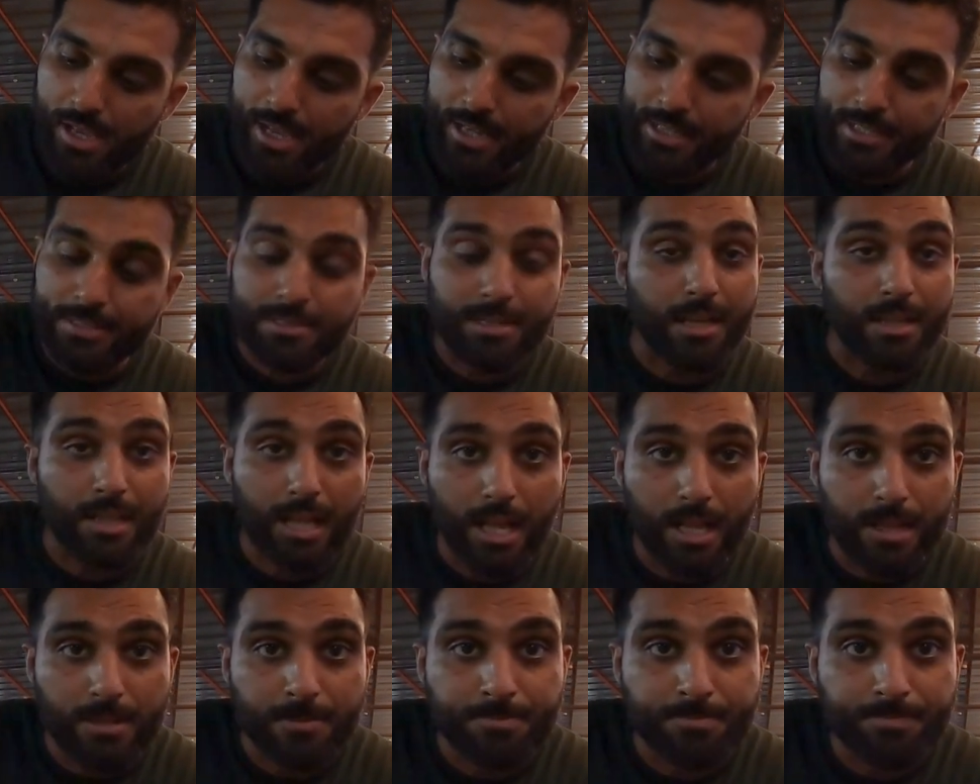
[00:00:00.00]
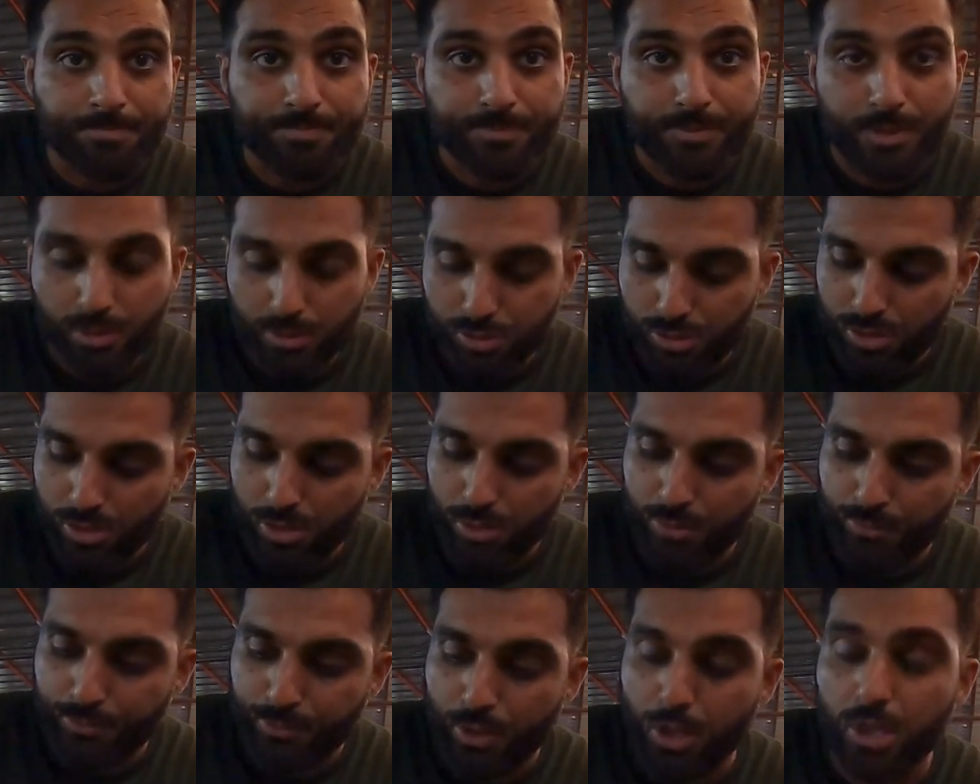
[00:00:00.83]
And it's halal.
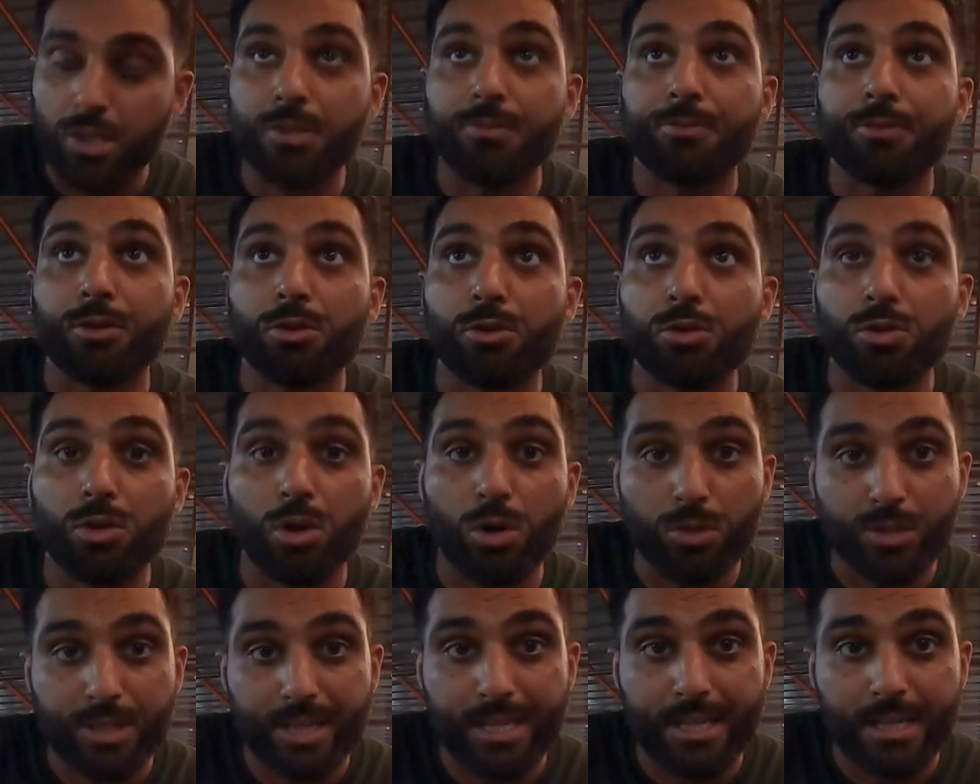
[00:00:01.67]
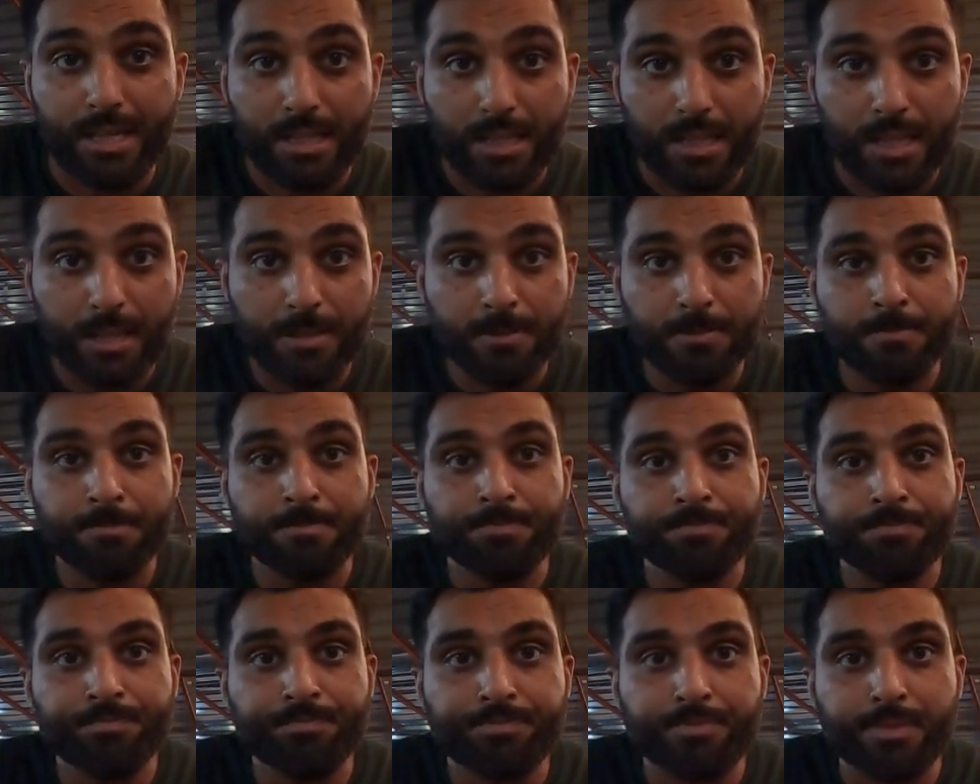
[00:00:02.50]
So for all of you who only eat halal,
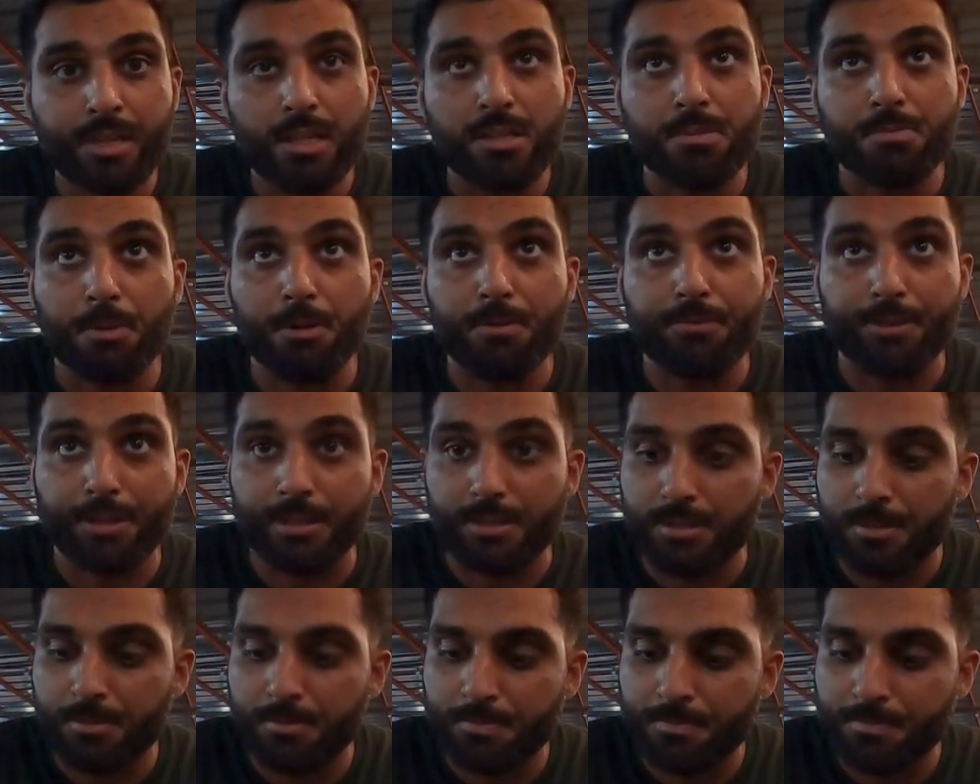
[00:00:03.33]
it's perfect.